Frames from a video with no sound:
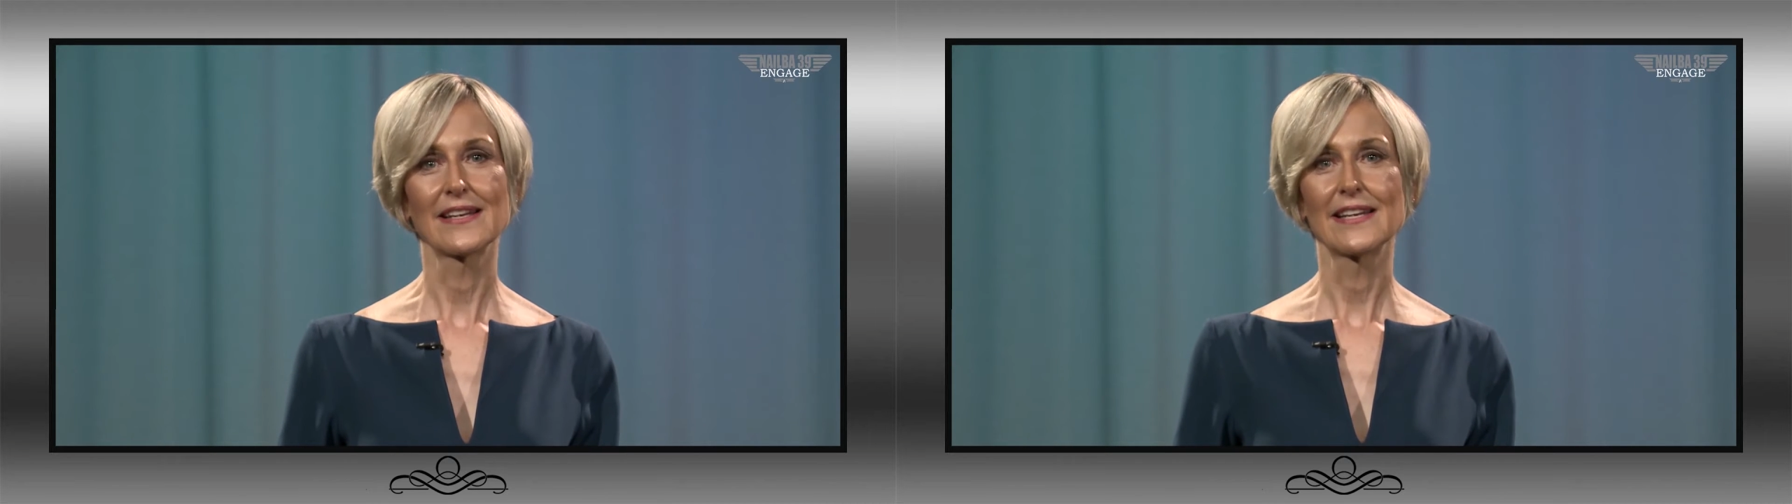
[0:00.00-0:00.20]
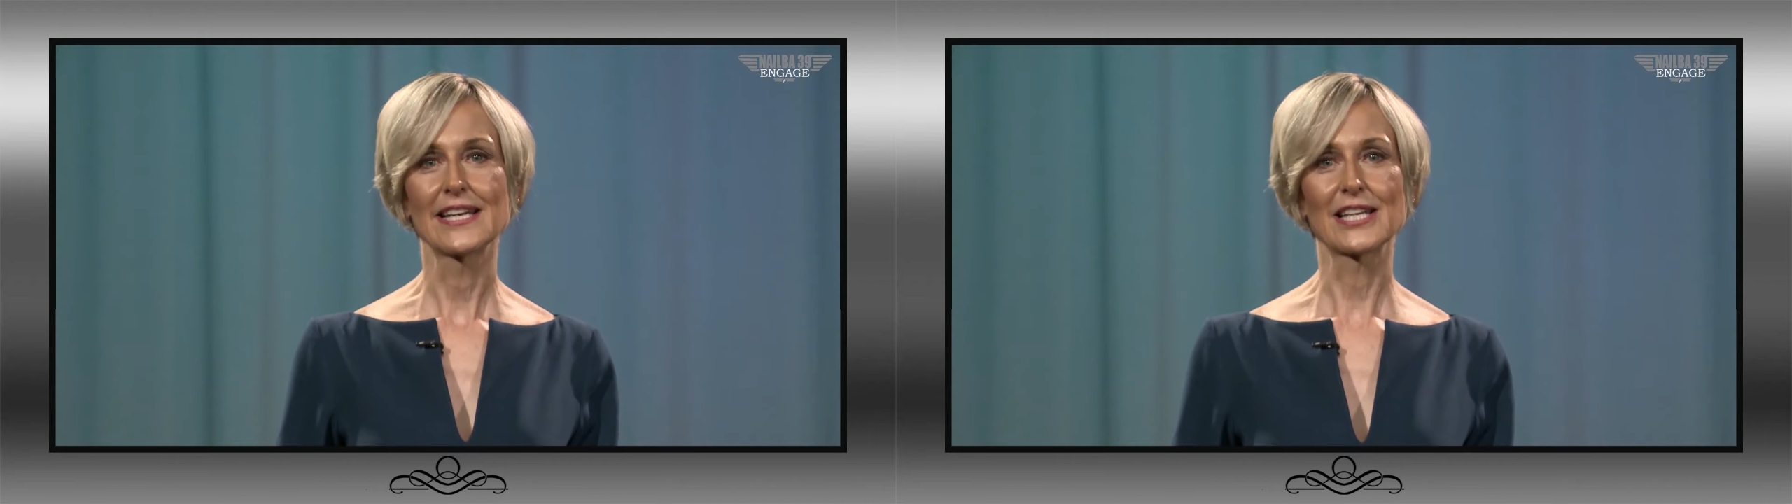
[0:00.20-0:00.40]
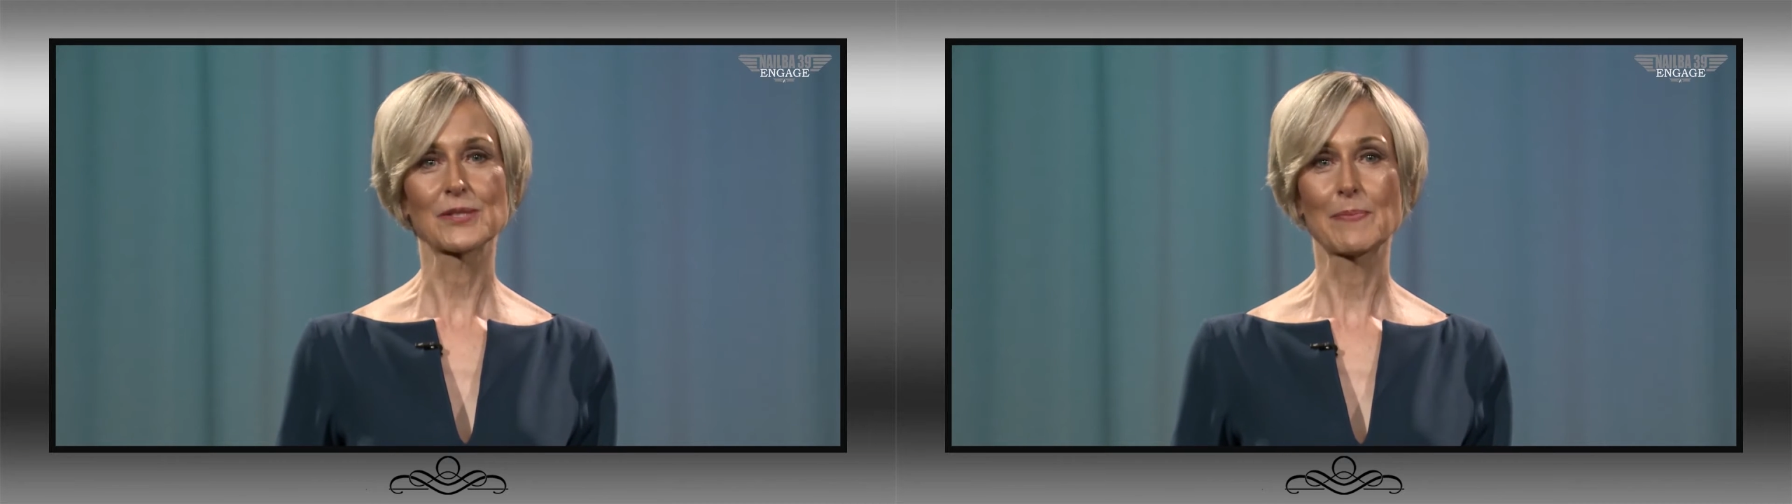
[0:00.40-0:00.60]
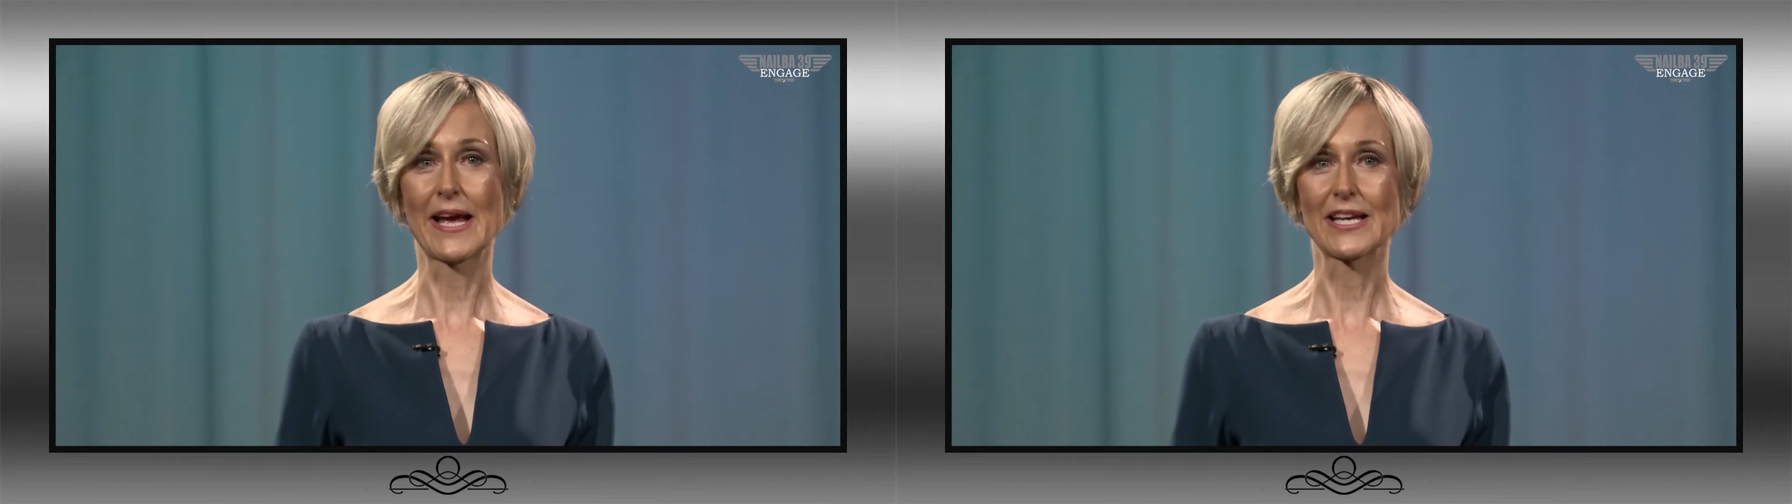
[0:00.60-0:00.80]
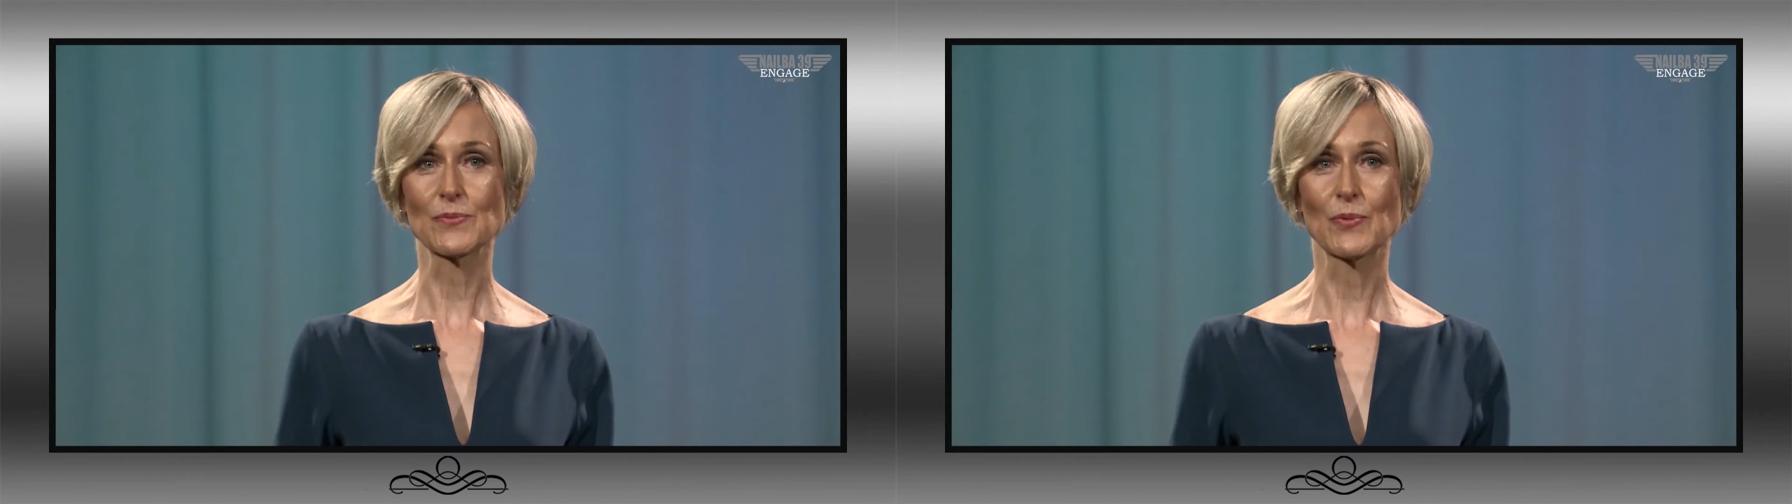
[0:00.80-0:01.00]
He is
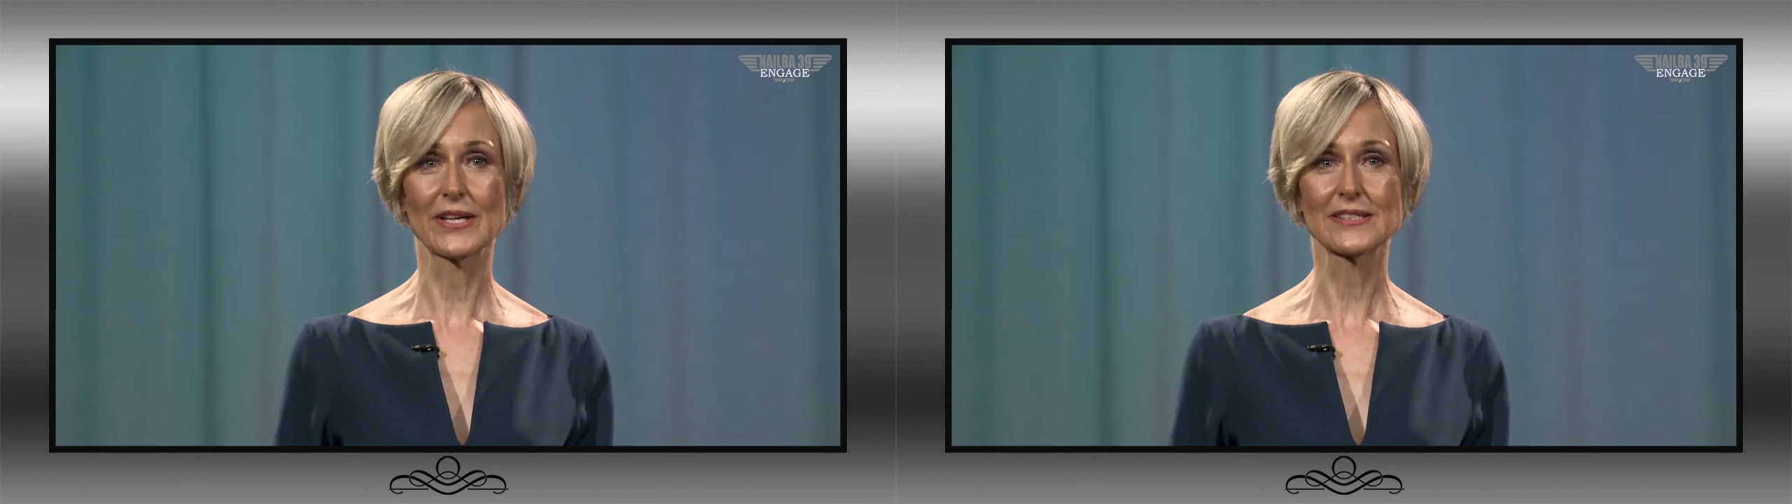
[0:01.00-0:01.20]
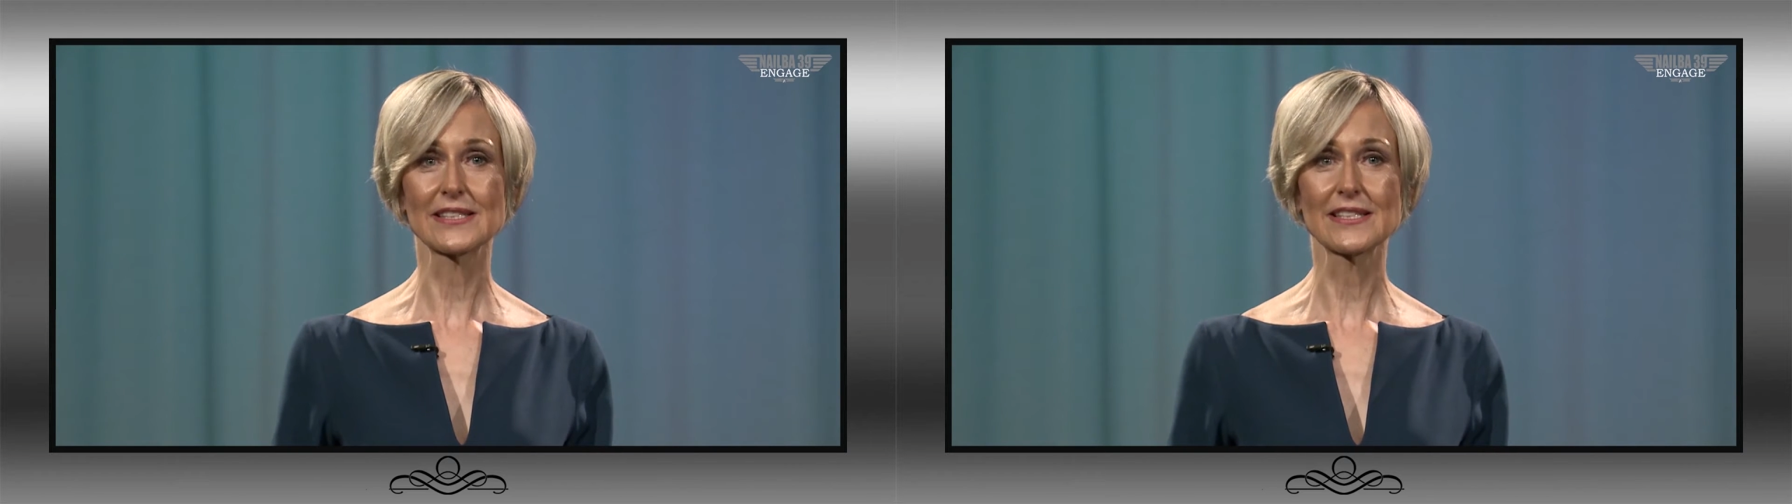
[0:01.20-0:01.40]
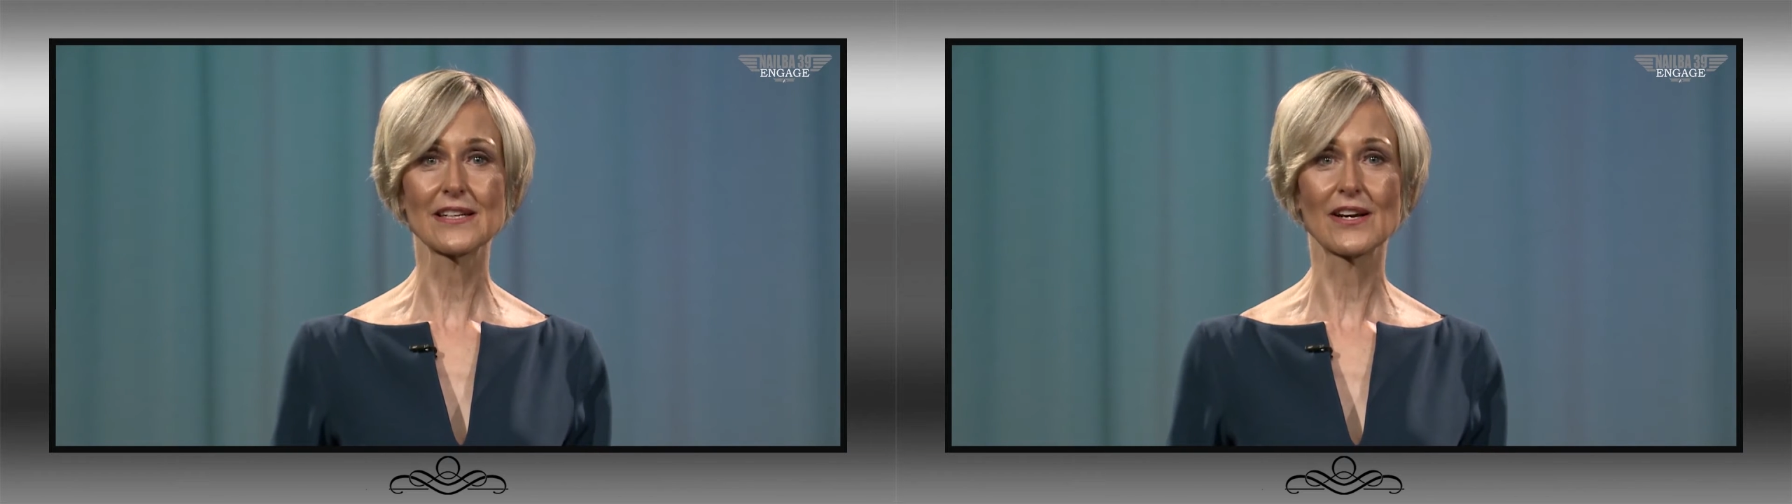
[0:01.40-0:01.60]
past president